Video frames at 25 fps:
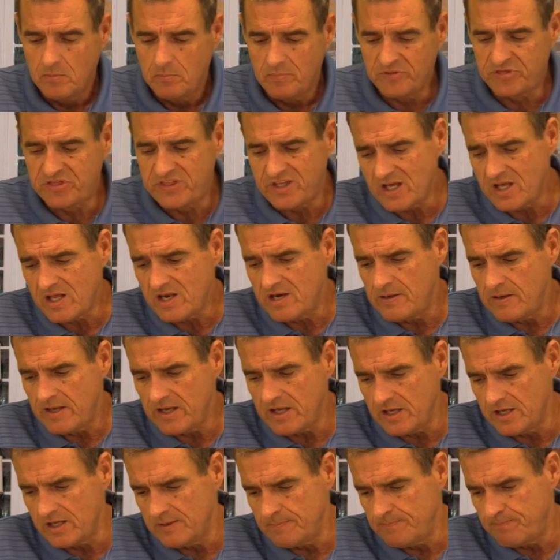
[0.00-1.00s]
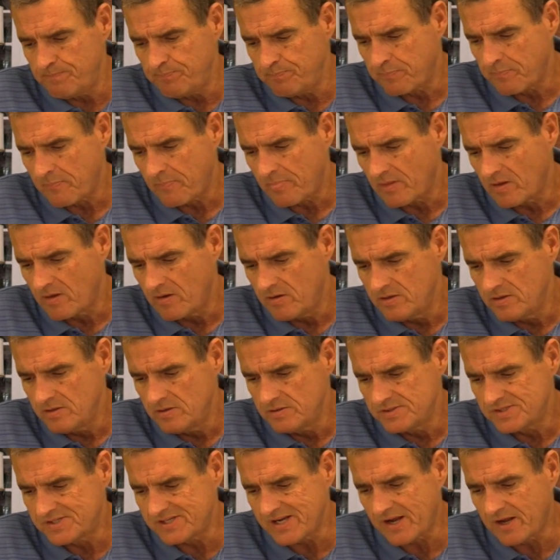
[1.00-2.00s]
But then in
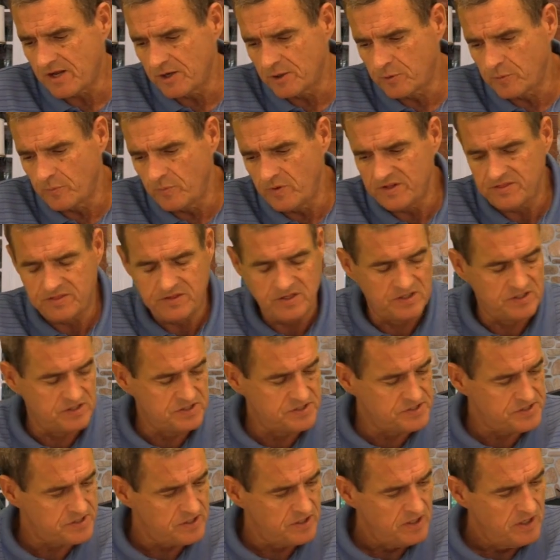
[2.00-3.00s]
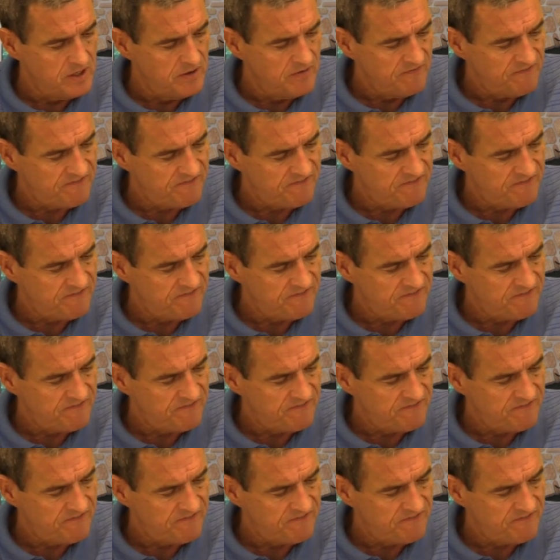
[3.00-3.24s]
2 Corinthians